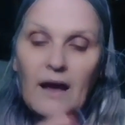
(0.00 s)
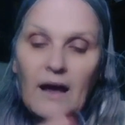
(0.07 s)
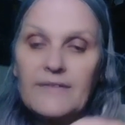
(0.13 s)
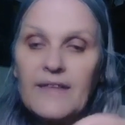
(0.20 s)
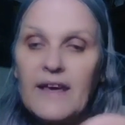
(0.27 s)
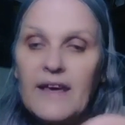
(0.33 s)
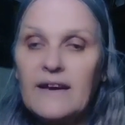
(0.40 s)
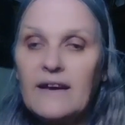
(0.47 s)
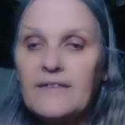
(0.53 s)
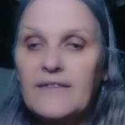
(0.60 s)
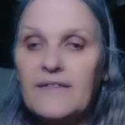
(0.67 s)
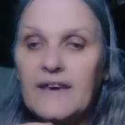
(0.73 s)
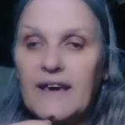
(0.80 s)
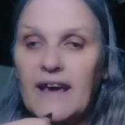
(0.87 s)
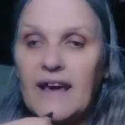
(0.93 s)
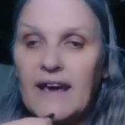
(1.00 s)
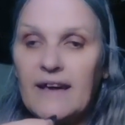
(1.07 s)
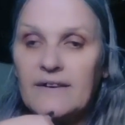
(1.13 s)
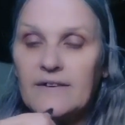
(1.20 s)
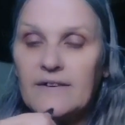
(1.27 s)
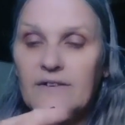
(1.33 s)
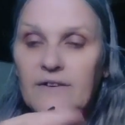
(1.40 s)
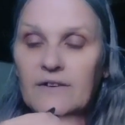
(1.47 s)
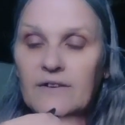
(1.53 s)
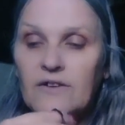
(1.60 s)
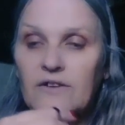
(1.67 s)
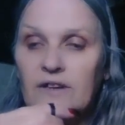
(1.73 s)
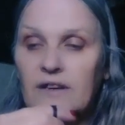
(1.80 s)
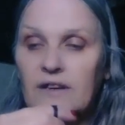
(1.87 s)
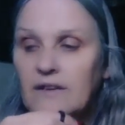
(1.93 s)
And then at the end,
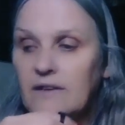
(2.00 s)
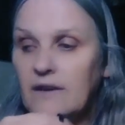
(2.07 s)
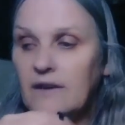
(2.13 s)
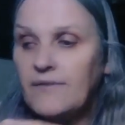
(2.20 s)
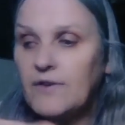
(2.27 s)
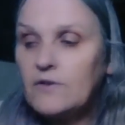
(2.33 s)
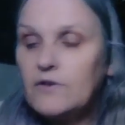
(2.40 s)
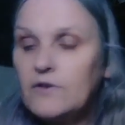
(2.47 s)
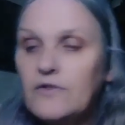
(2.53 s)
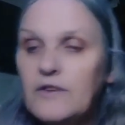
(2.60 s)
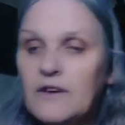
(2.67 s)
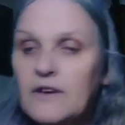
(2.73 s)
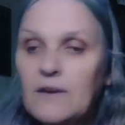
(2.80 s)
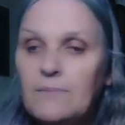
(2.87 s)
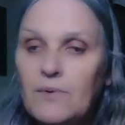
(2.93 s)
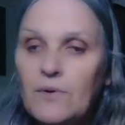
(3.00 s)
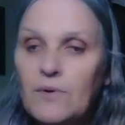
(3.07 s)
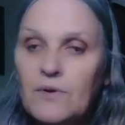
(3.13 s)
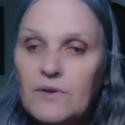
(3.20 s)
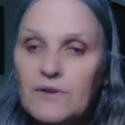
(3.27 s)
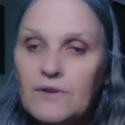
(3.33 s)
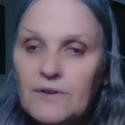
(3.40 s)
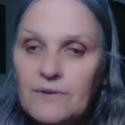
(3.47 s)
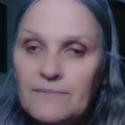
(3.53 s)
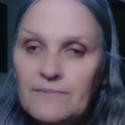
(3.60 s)
you need, if you're using a board,